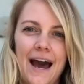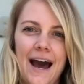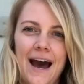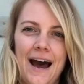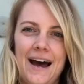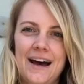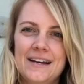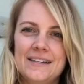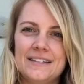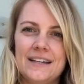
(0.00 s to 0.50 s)

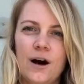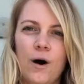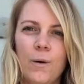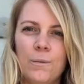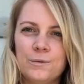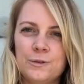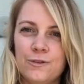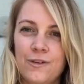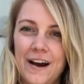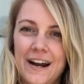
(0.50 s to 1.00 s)
has
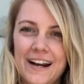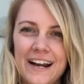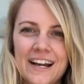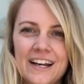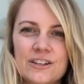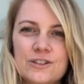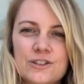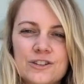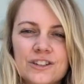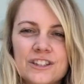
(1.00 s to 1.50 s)
helped
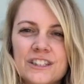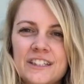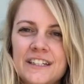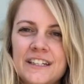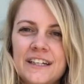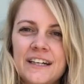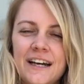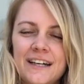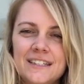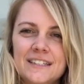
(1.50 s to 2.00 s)

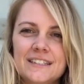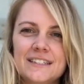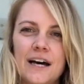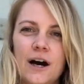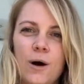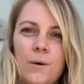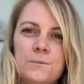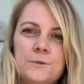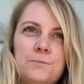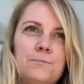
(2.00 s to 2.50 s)
financially, has
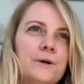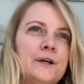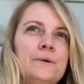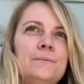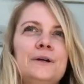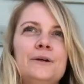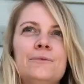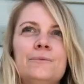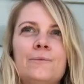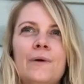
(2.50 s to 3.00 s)
helped bring
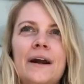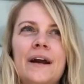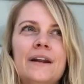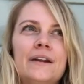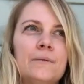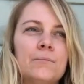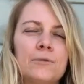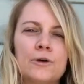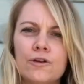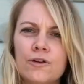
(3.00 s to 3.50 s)
me
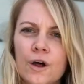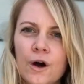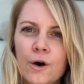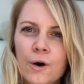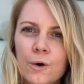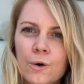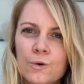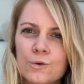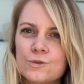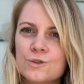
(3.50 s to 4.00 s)
random
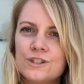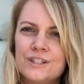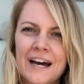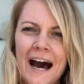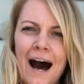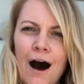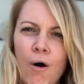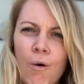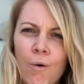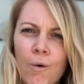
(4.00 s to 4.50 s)
clothes,
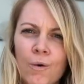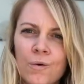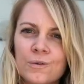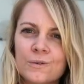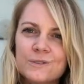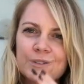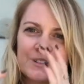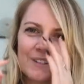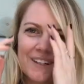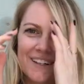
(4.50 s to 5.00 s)

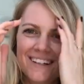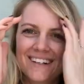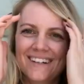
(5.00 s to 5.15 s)
towels,